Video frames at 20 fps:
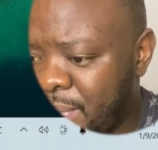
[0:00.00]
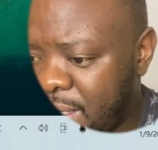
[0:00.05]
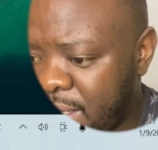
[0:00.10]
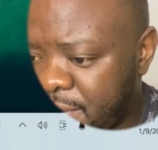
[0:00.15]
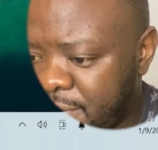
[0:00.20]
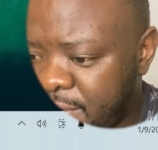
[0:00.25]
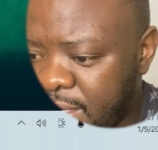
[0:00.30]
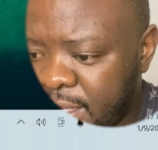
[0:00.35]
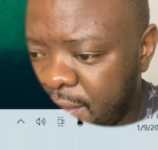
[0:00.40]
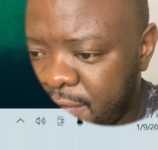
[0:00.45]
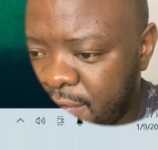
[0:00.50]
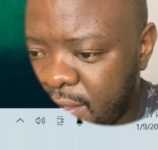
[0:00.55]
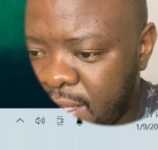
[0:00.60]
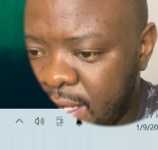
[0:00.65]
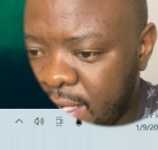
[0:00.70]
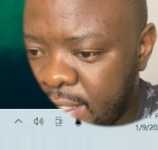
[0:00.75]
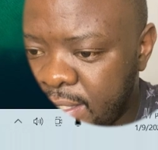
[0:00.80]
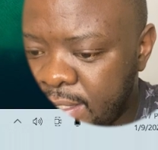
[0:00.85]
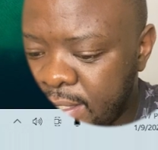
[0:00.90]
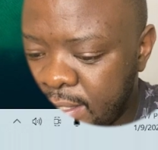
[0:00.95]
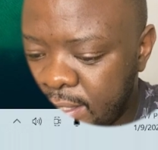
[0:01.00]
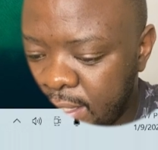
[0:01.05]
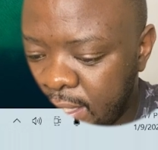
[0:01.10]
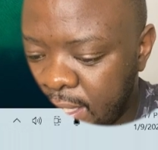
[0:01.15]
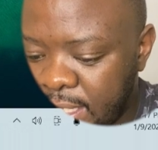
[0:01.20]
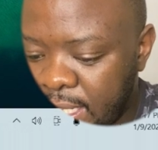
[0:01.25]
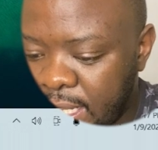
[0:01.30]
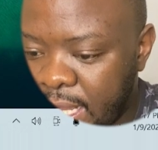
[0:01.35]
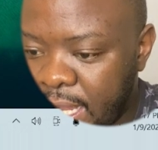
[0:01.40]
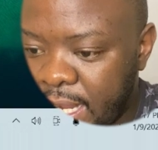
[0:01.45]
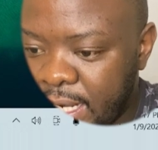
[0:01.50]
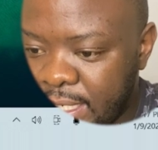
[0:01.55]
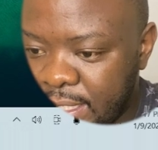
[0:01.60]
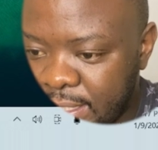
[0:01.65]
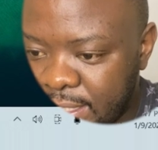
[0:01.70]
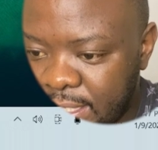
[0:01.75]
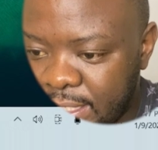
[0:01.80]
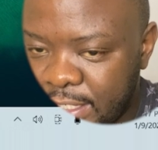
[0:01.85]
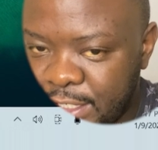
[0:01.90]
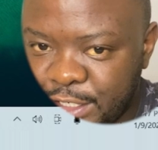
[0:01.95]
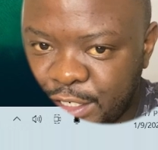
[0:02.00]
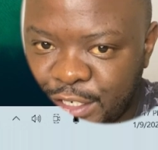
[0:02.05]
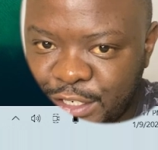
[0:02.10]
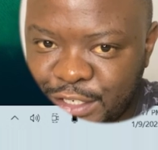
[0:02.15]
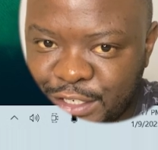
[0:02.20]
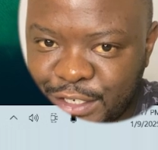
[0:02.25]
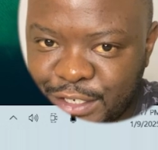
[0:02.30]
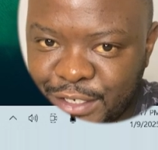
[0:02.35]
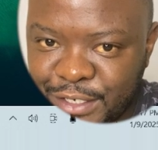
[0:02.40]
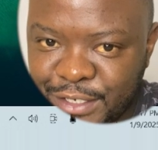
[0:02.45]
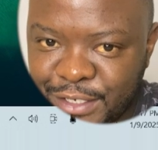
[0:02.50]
make it 5. At least at that juncture,